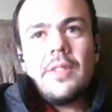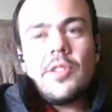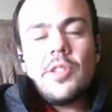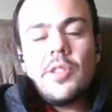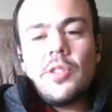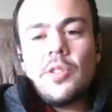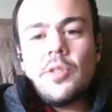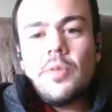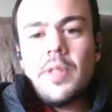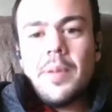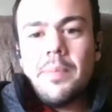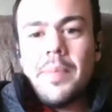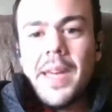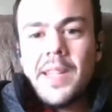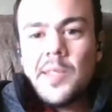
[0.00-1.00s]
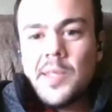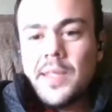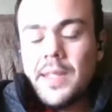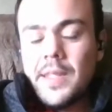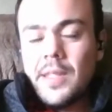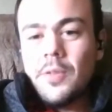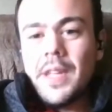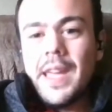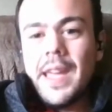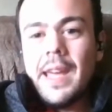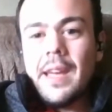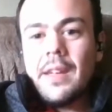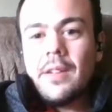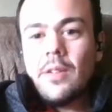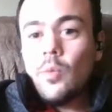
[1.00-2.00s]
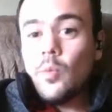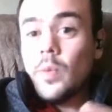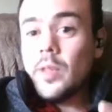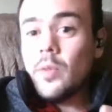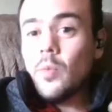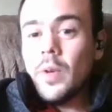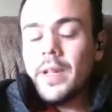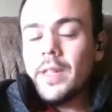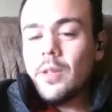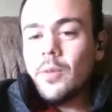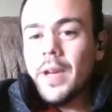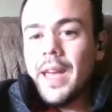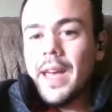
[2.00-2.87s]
to do the best that you can with what you